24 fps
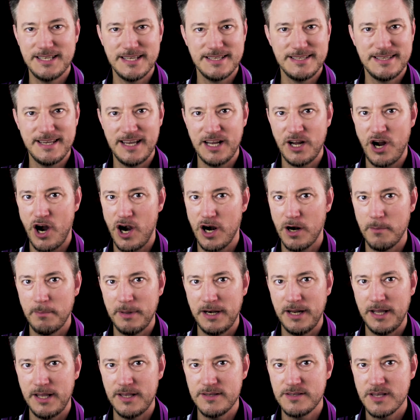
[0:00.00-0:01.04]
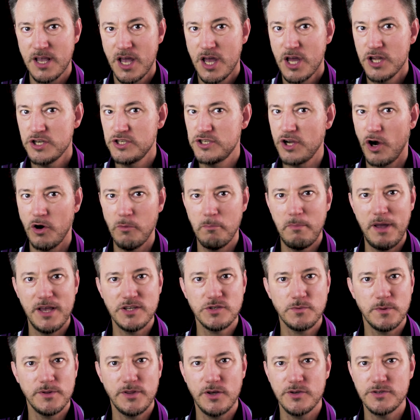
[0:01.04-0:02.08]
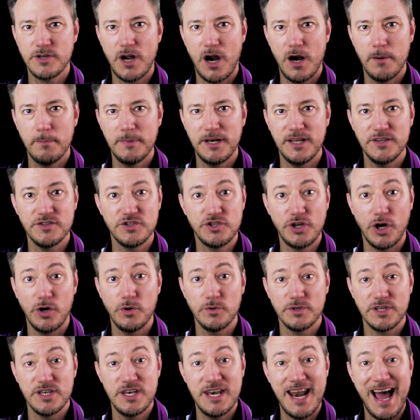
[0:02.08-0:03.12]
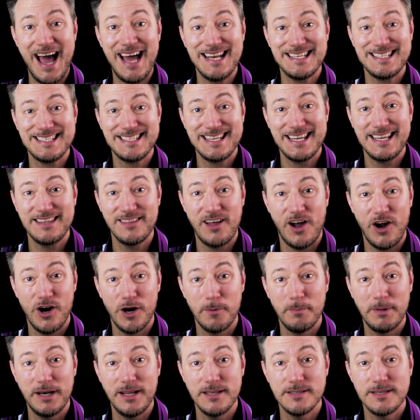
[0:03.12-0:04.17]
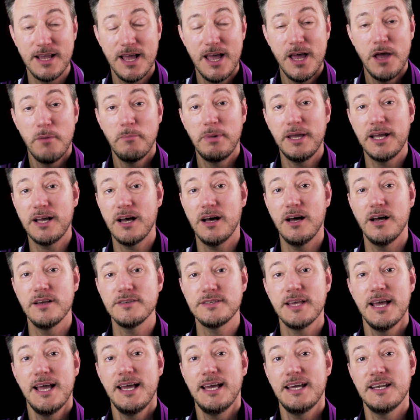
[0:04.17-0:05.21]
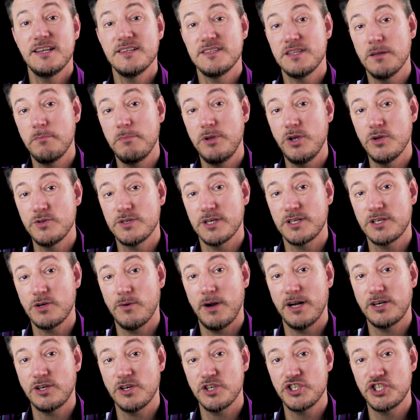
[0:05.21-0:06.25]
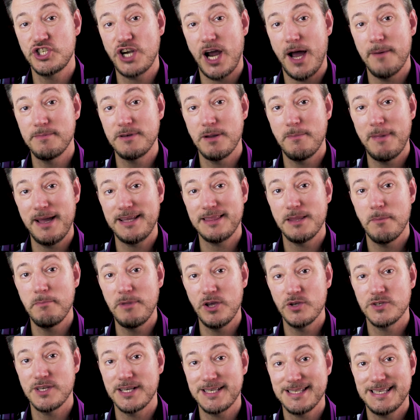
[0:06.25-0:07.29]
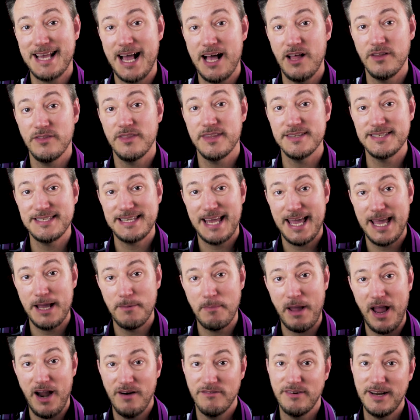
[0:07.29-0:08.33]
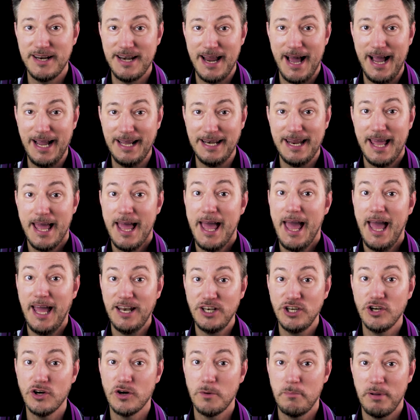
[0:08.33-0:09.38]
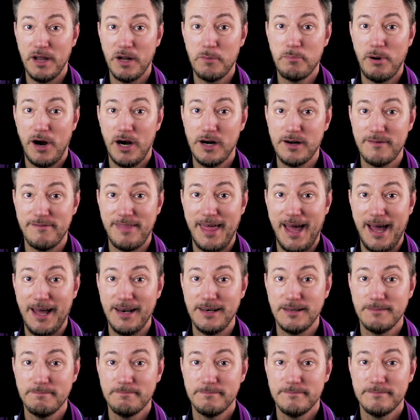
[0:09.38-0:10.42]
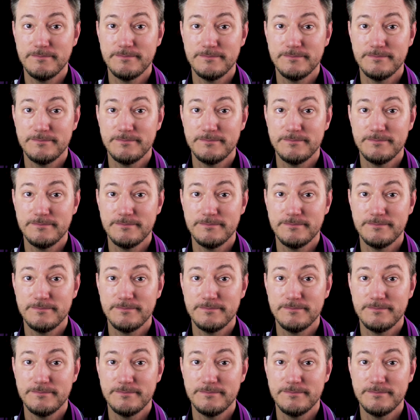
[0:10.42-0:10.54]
to sing harmonies, don't mess with those harmonies. Don't not sing the harmonies, because it is the music director's job to make the music sound the same every night, and you're a big part of that. And